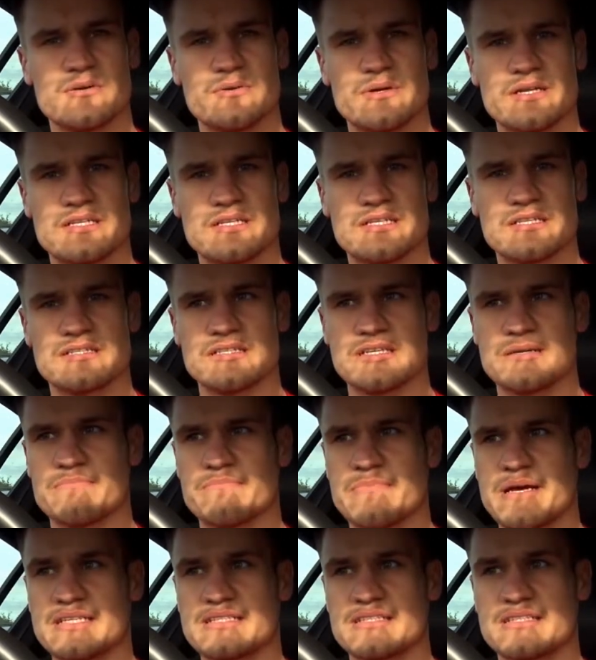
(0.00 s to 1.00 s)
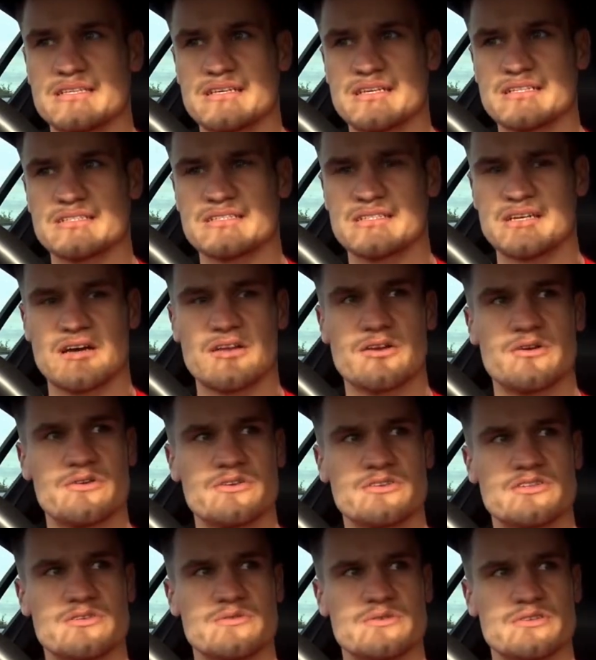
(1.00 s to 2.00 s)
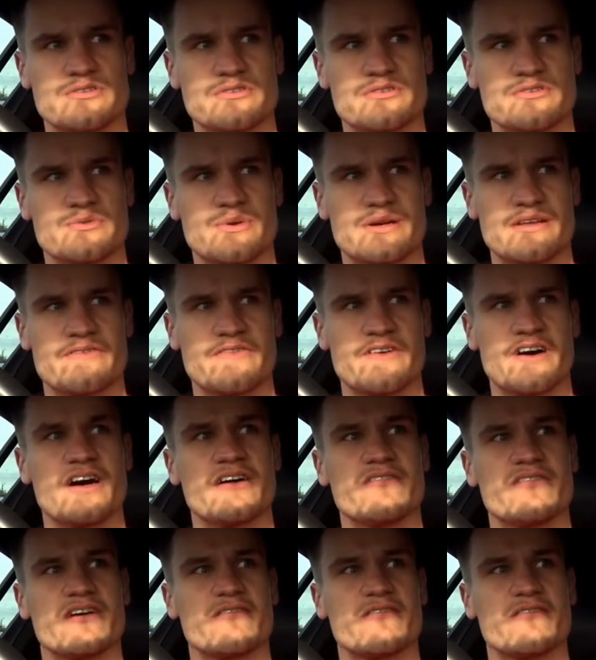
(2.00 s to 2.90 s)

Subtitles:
which is better than I started on at 225,